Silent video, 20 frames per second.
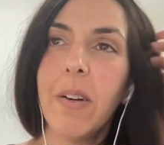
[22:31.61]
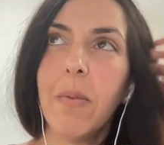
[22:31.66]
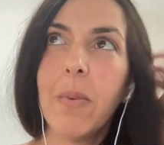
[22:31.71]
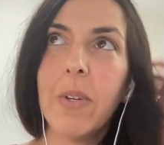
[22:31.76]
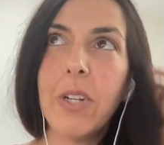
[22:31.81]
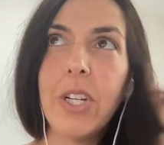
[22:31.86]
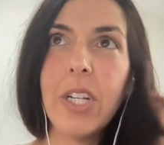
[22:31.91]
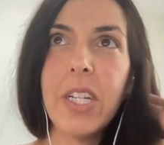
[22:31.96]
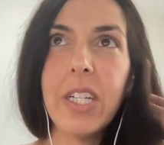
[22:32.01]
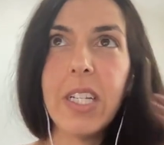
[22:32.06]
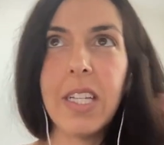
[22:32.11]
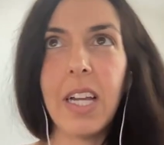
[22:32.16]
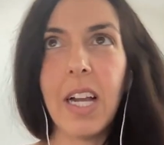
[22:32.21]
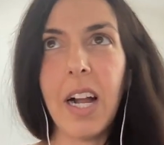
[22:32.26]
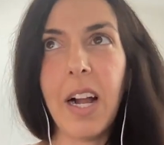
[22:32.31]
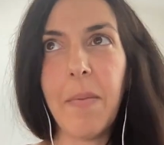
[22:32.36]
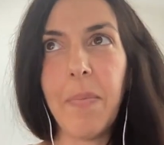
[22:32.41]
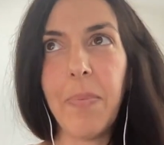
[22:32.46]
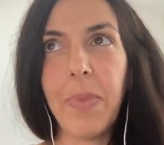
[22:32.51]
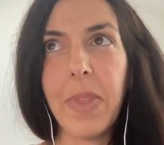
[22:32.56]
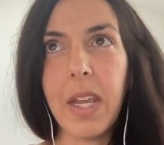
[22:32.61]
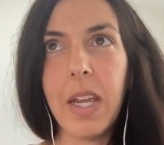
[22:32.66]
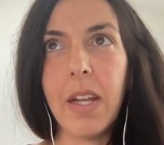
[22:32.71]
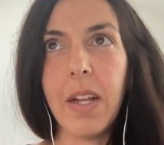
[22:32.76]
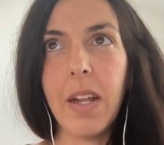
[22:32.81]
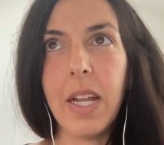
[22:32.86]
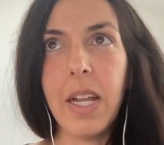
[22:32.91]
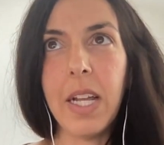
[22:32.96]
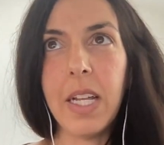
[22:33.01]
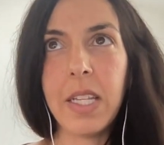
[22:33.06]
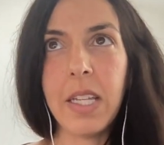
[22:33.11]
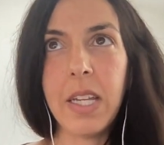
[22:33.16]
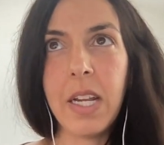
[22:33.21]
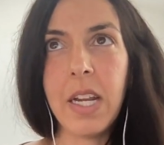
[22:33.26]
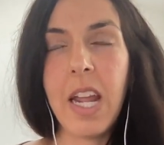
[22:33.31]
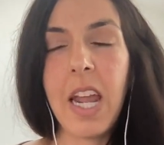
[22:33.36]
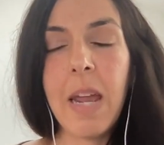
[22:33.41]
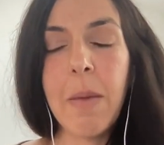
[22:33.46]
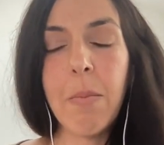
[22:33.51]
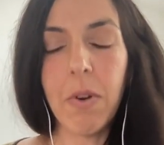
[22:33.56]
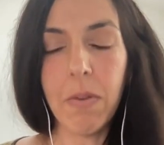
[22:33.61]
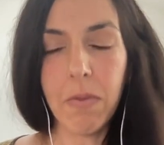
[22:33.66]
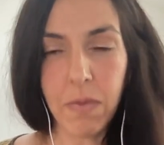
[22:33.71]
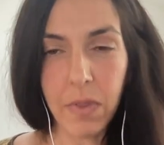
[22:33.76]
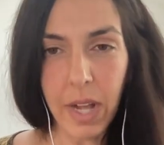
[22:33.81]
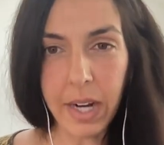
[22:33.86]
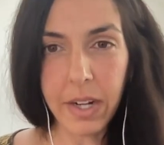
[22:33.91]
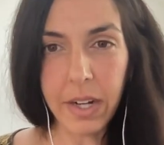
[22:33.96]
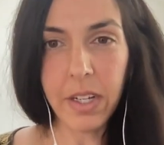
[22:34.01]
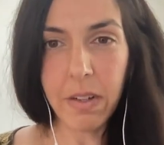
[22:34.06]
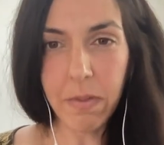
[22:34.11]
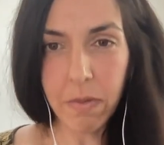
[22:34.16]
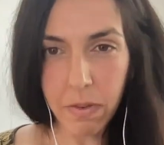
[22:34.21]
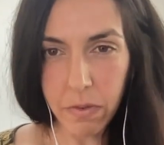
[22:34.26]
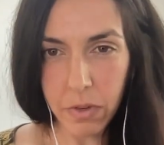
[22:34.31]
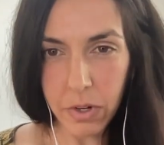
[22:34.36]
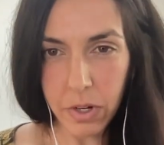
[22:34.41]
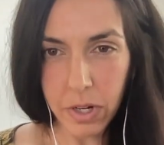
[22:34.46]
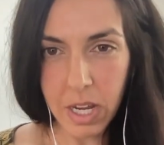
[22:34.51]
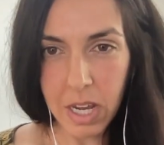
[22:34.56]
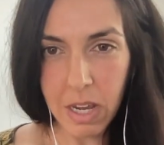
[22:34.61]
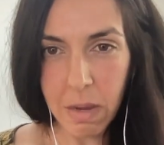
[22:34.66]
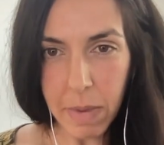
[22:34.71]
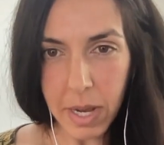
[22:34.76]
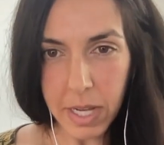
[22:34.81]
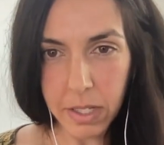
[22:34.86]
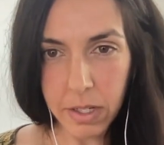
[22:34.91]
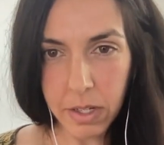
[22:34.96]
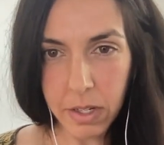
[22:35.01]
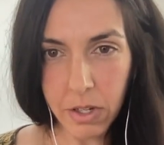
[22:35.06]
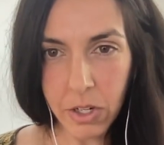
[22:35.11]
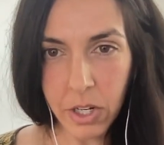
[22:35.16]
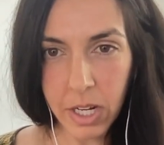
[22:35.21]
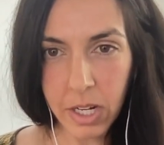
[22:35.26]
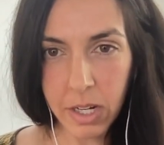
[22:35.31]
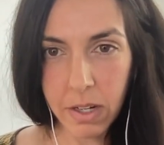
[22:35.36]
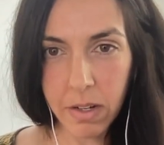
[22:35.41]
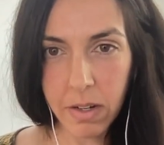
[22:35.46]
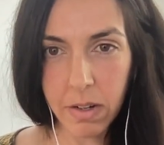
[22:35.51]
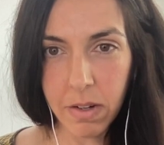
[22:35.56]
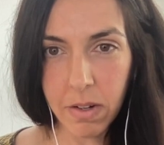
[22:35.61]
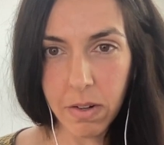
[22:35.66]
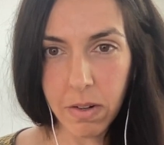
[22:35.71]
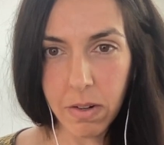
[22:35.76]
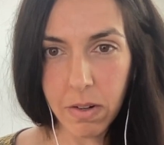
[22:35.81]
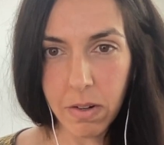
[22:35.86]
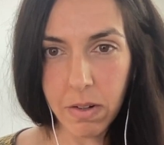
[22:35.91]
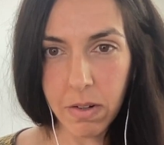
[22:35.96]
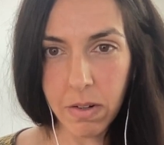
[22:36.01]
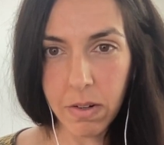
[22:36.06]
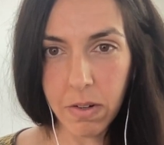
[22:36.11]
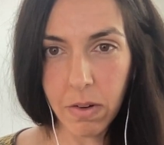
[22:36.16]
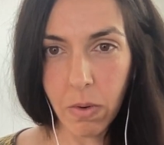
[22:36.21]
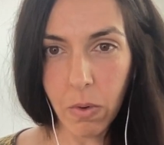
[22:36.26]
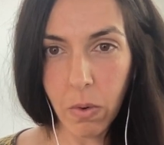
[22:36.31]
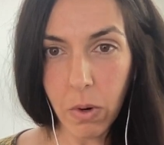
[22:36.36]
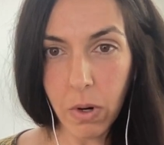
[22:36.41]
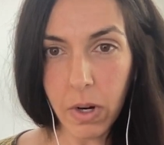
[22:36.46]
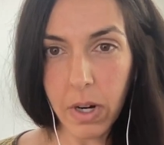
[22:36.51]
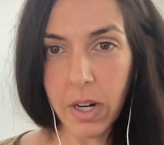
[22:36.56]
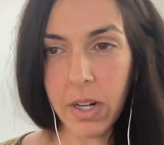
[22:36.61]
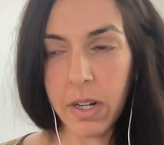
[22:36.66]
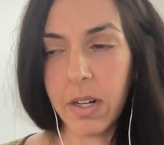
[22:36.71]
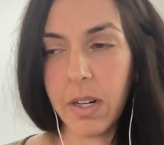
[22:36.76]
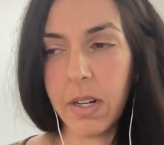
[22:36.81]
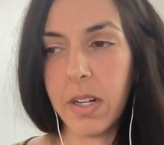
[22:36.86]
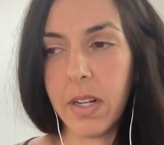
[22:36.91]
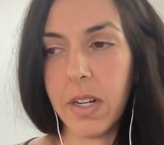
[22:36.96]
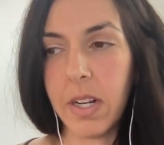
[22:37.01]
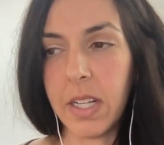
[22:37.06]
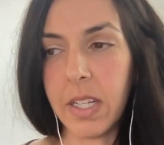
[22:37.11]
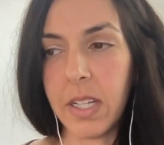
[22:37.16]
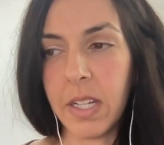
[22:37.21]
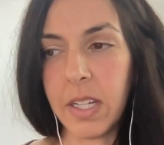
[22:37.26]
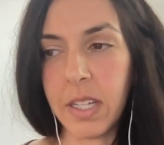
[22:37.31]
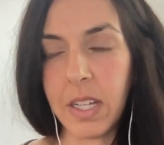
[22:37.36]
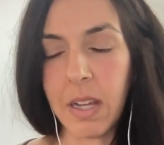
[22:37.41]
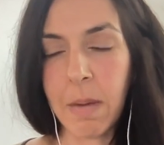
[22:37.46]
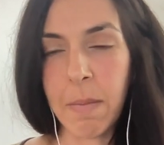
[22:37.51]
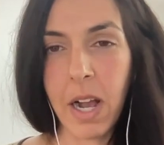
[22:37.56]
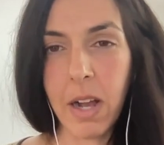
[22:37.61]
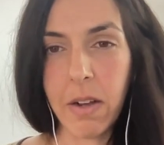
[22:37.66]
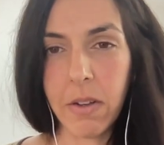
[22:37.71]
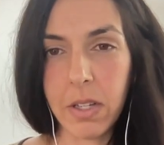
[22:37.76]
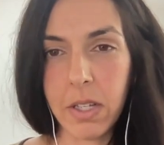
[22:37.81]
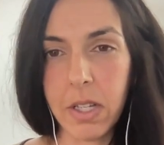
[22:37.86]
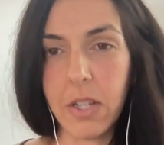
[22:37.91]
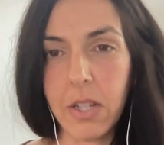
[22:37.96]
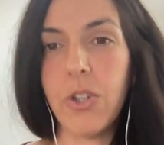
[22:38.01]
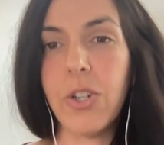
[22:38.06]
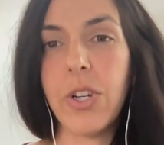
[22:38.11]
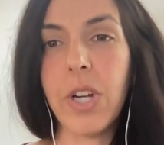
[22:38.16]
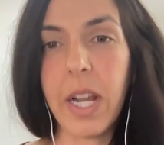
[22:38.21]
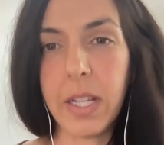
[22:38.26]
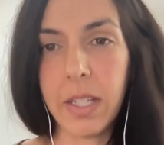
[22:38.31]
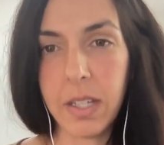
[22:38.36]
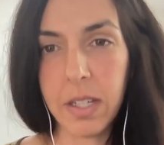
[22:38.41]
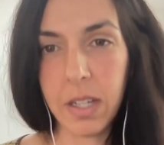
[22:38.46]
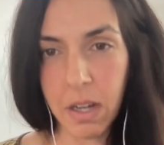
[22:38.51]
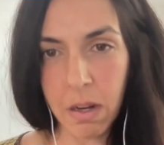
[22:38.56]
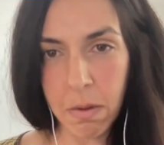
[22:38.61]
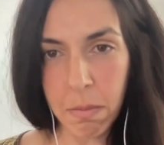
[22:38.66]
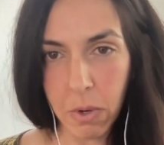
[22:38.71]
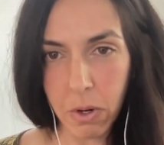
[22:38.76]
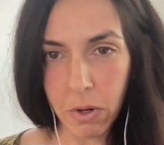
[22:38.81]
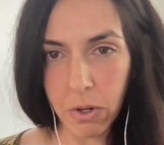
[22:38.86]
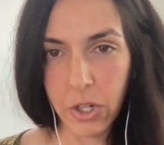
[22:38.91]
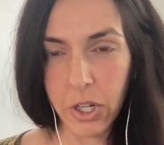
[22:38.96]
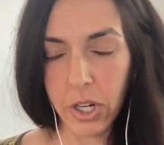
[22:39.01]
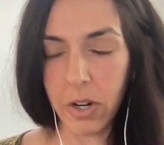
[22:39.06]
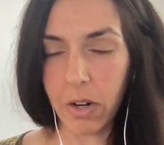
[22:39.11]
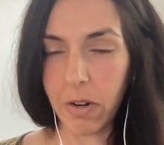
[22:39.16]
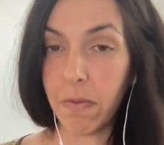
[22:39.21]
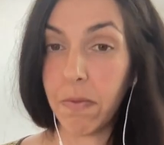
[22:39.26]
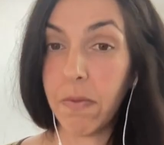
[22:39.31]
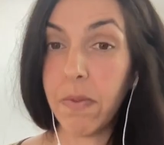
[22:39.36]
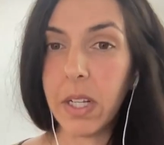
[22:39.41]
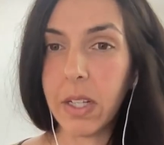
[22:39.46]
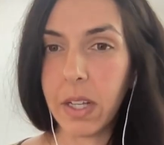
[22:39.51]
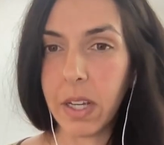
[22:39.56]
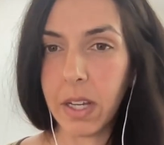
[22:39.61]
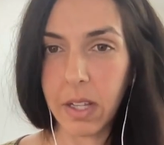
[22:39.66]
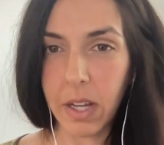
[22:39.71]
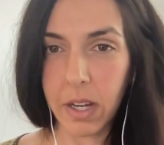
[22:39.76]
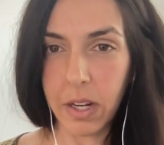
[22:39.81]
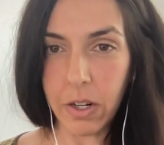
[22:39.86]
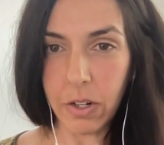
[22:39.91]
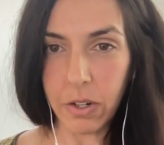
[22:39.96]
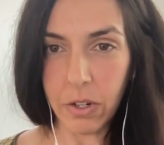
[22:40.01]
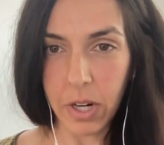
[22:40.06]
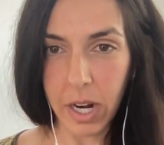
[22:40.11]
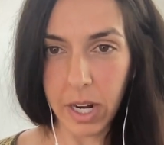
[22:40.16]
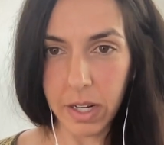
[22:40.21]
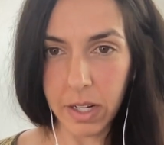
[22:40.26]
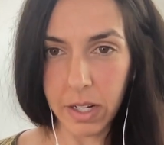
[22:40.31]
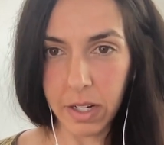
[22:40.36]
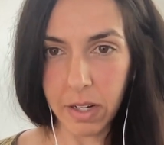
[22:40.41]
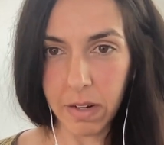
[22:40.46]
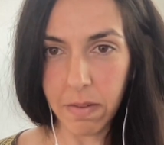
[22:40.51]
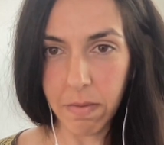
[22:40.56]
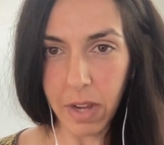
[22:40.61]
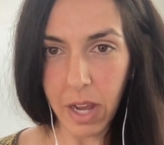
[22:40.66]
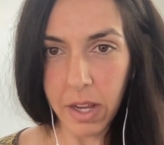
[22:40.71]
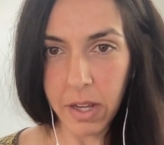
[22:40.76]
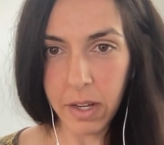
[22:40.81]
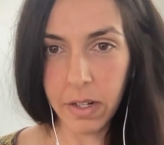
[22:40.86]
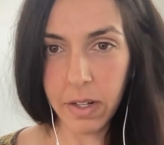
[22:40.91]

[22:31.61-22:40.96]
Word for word: Which is um, is the name reflective of your key messaging, or does it somehow suggest an emotion or feeling that you're trying to convey?